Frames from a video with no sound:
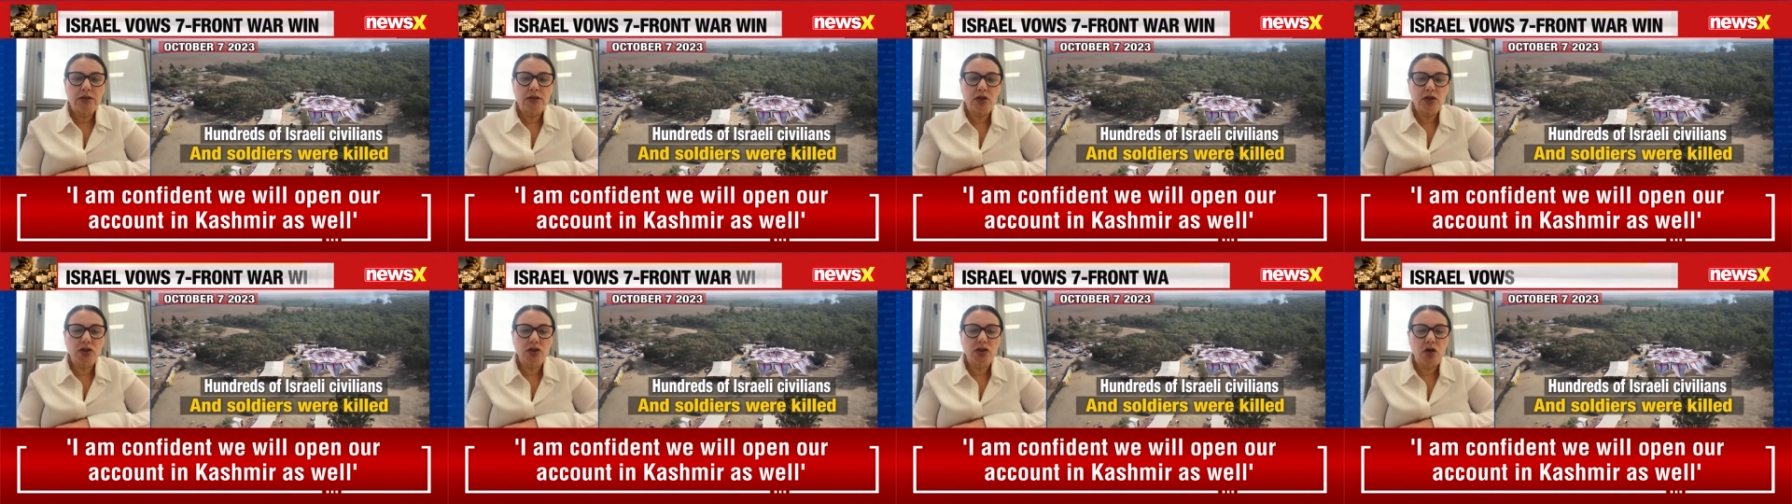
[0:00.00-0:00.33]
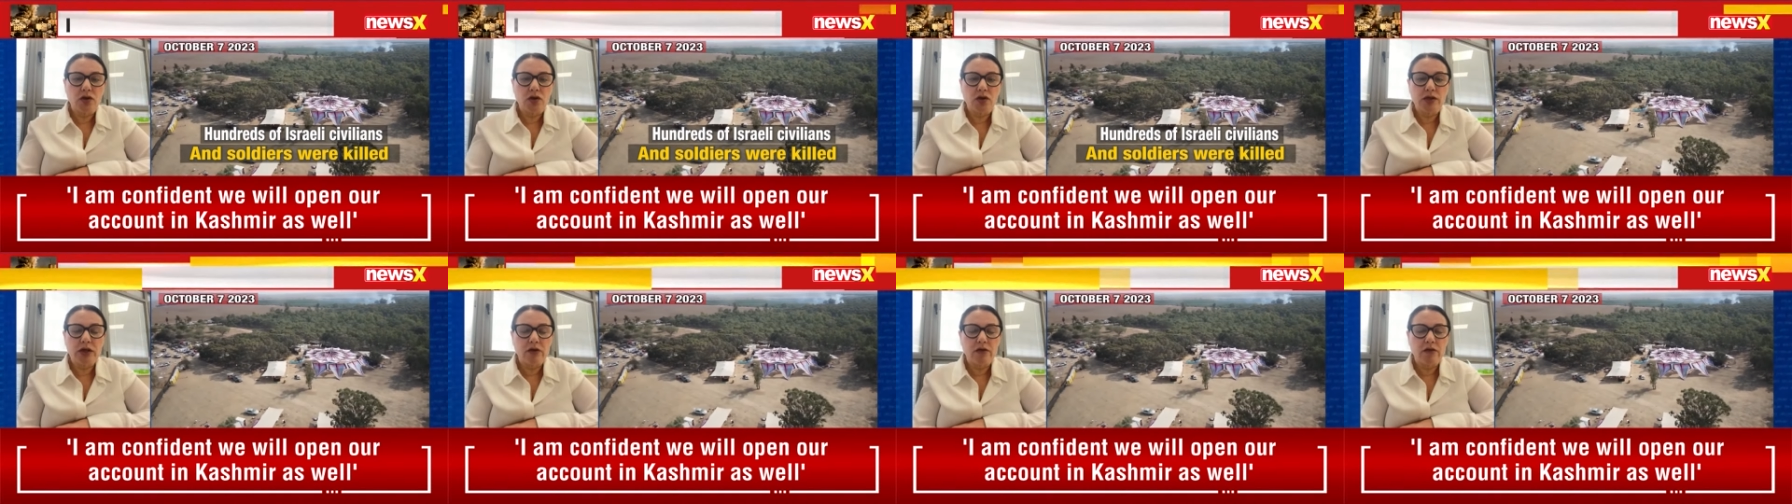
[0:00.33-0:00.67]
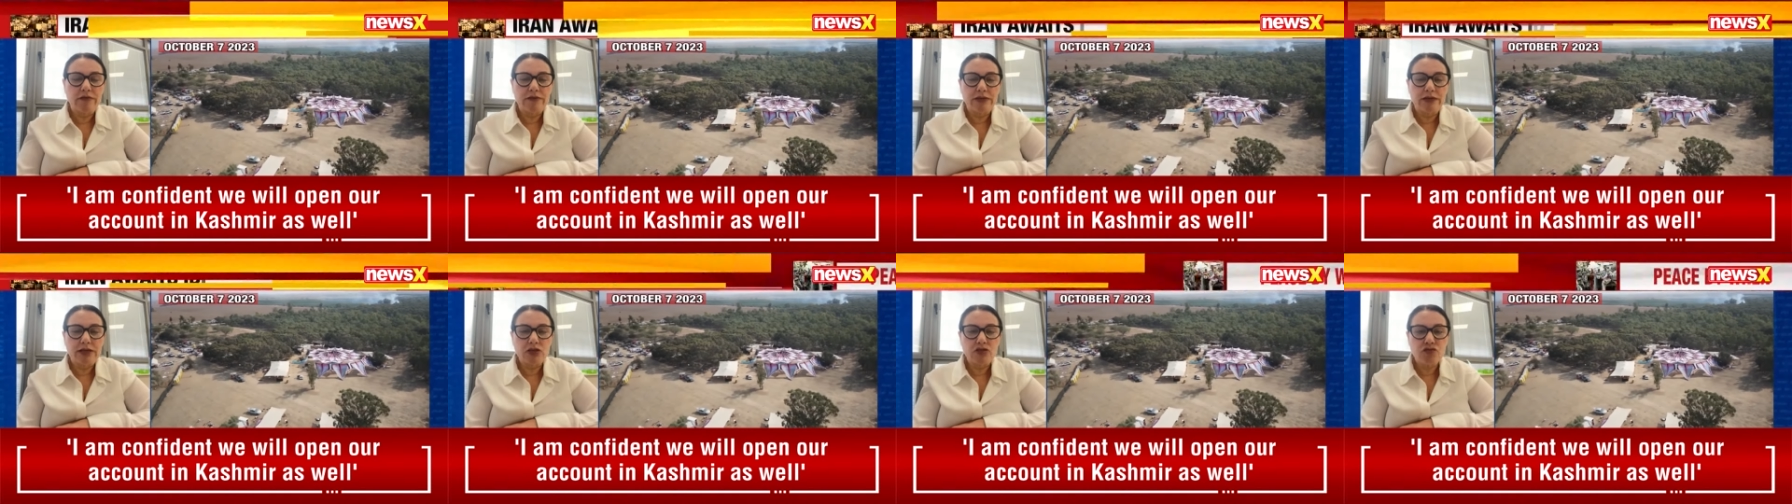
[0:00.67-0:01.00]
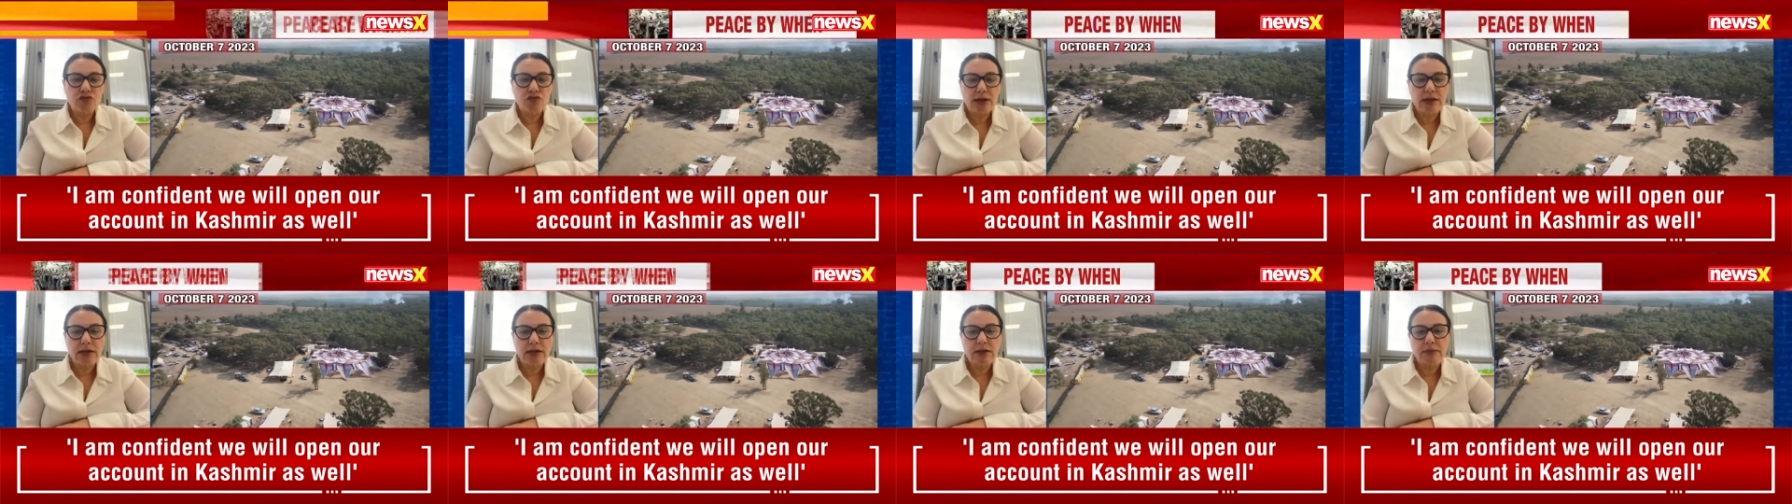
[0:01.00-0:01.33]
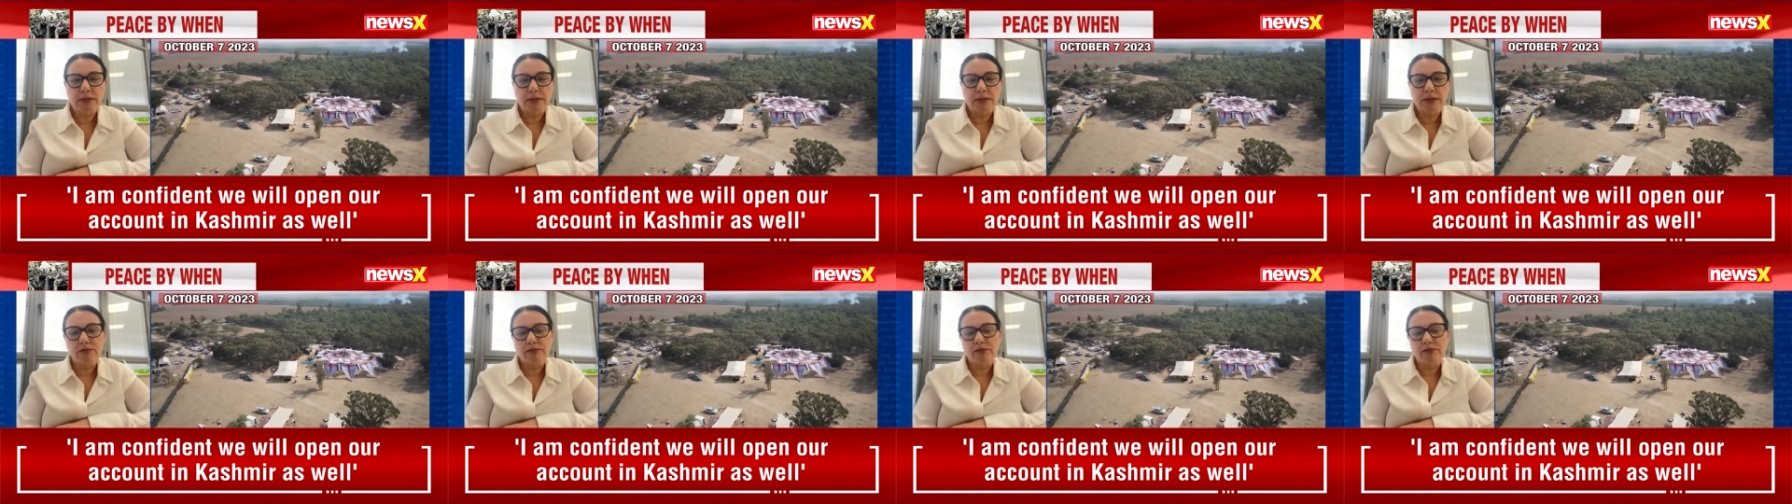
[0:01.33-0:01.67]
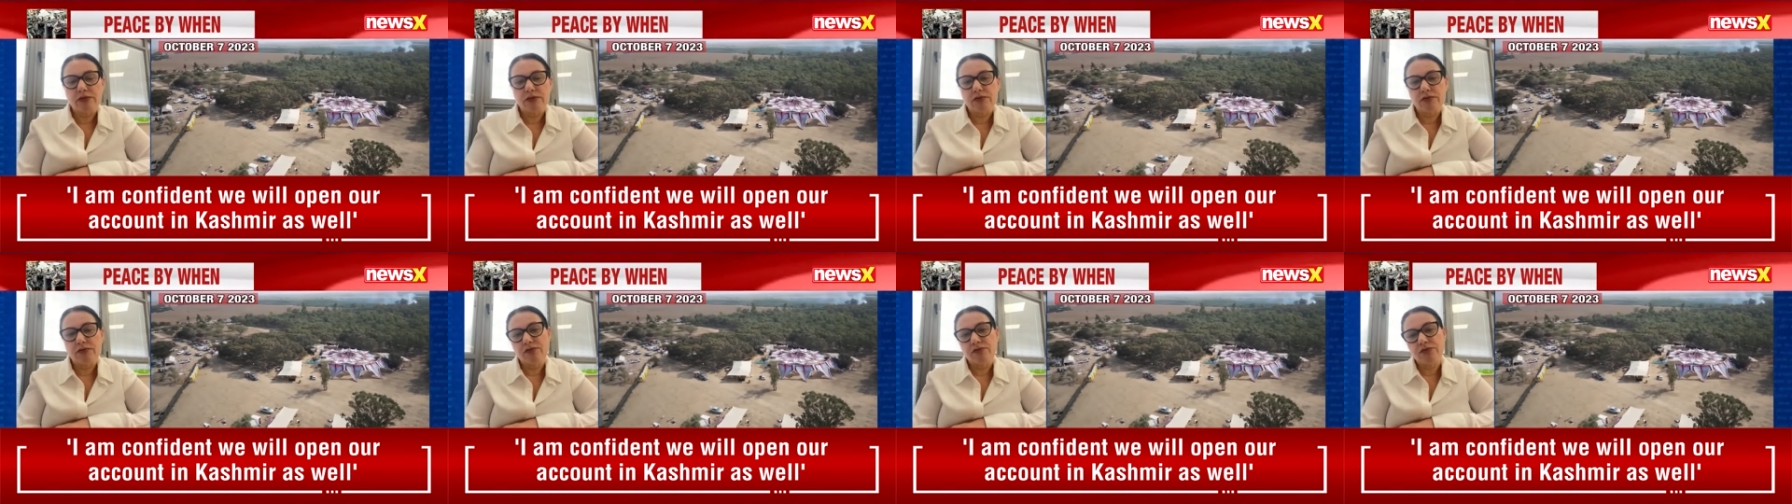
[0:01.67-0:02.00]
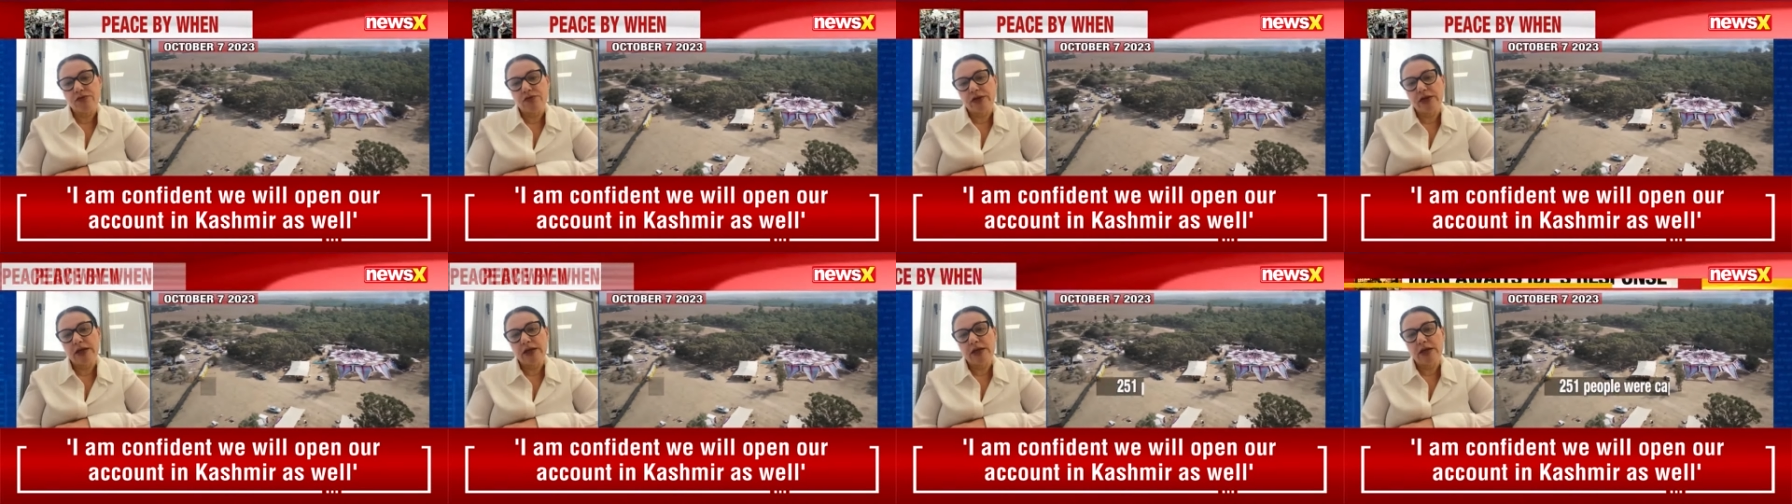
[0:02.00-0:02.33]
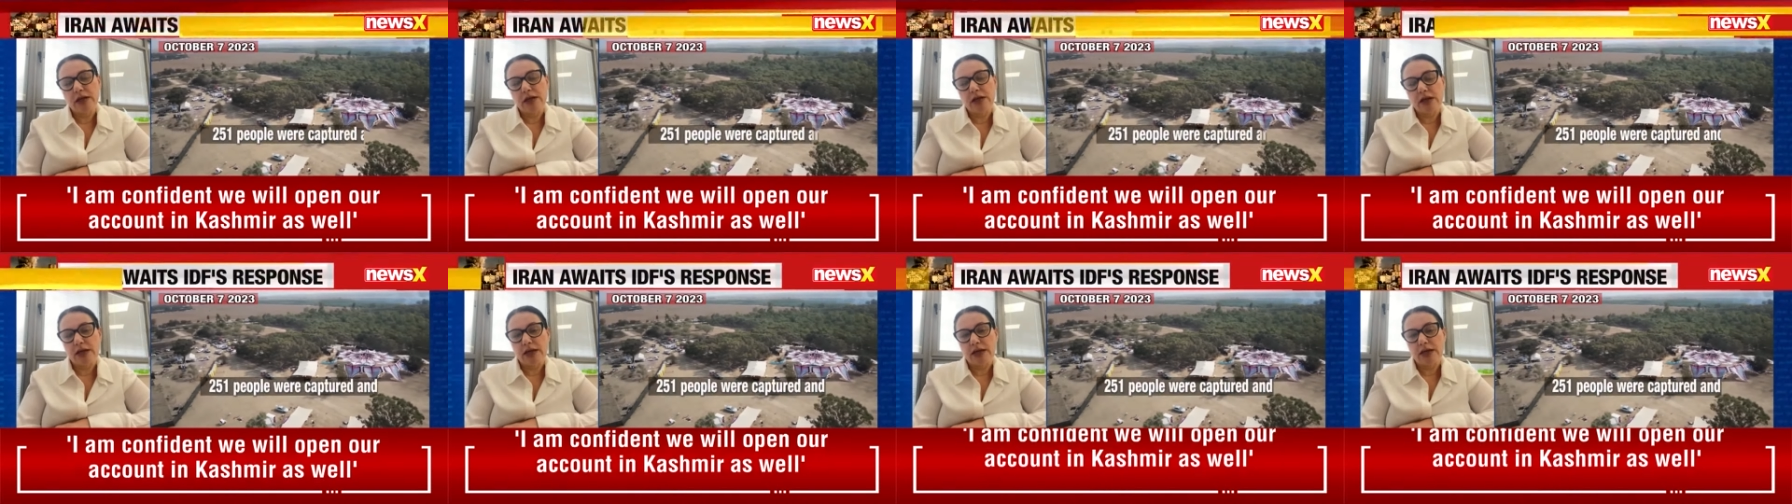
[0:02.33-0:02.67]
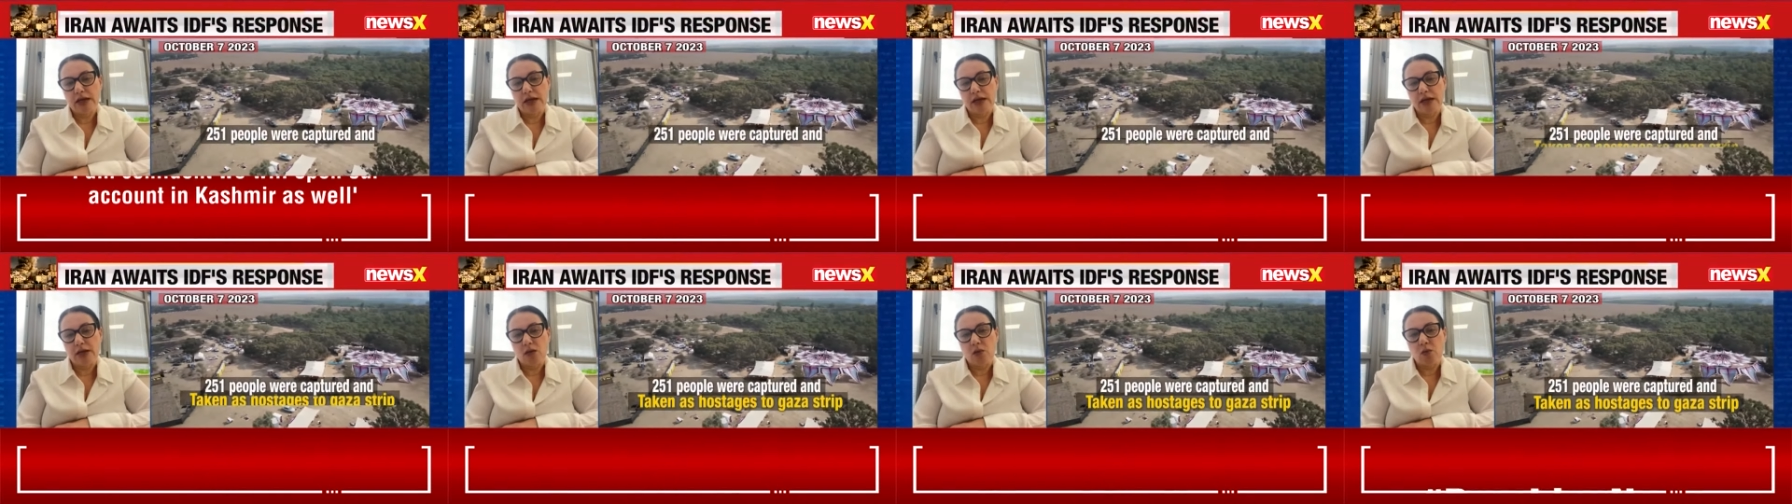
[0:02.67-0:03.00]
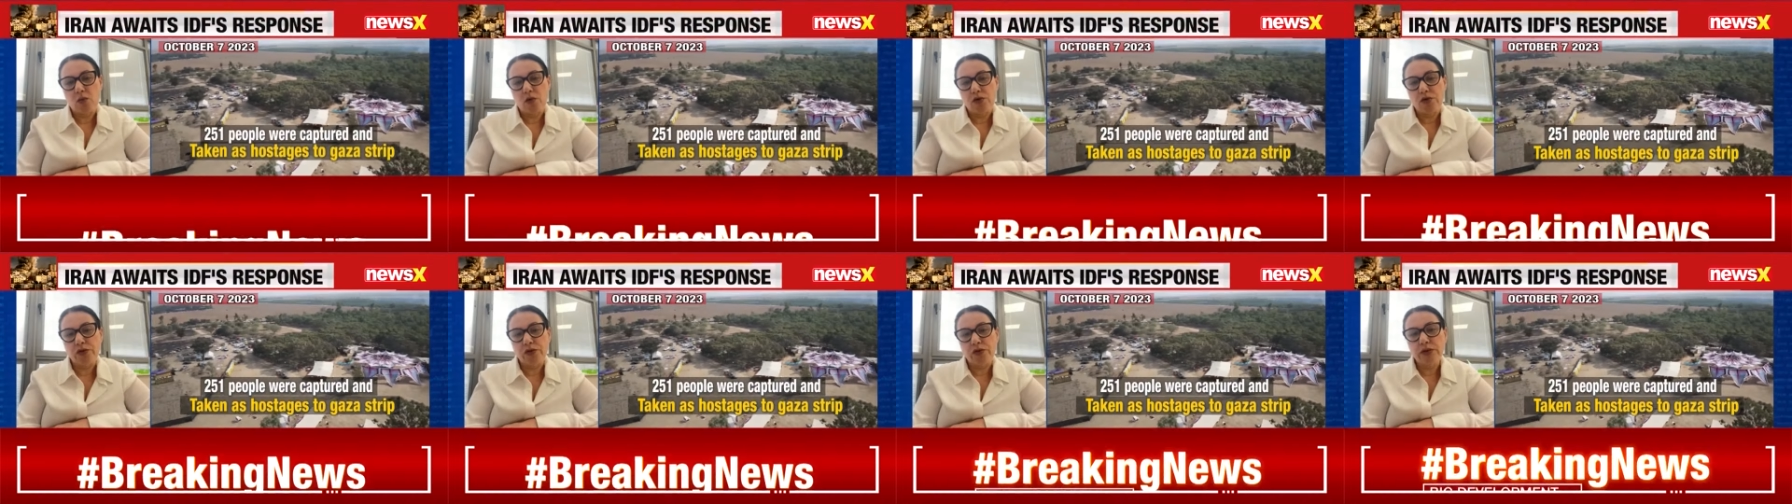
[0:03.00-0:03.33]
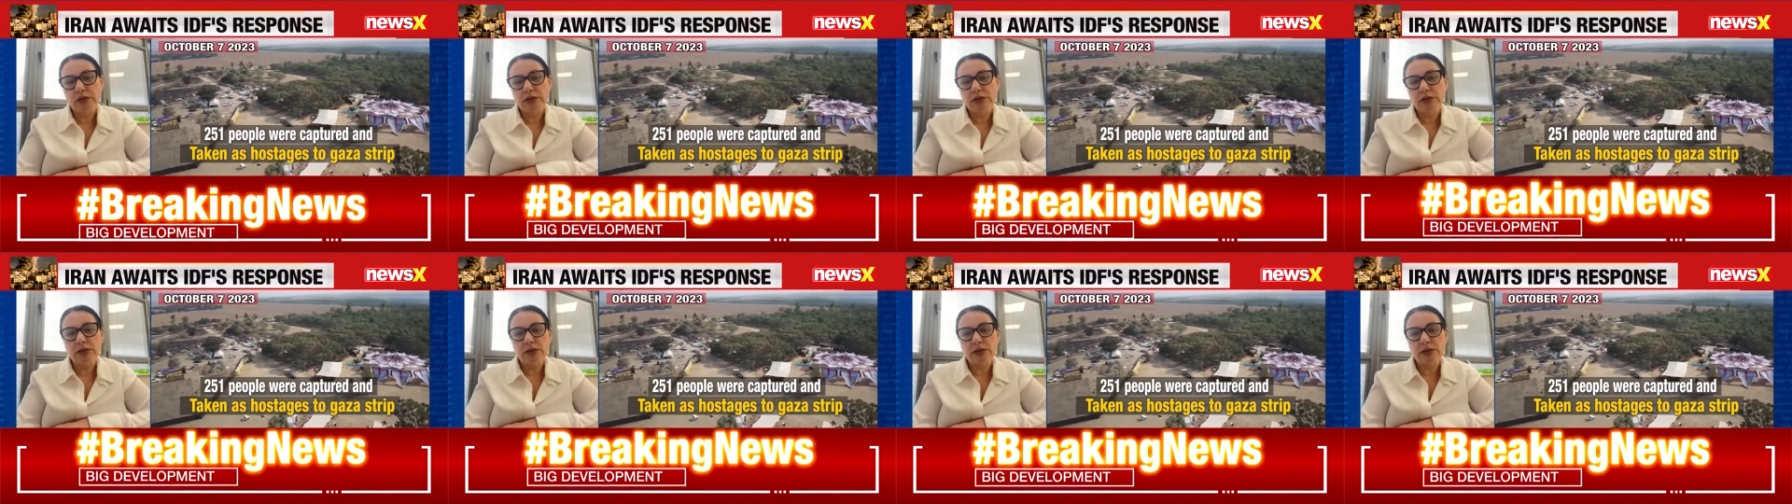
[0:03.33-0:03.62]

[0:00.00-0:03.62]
not only of Israel, but of the free uh, world,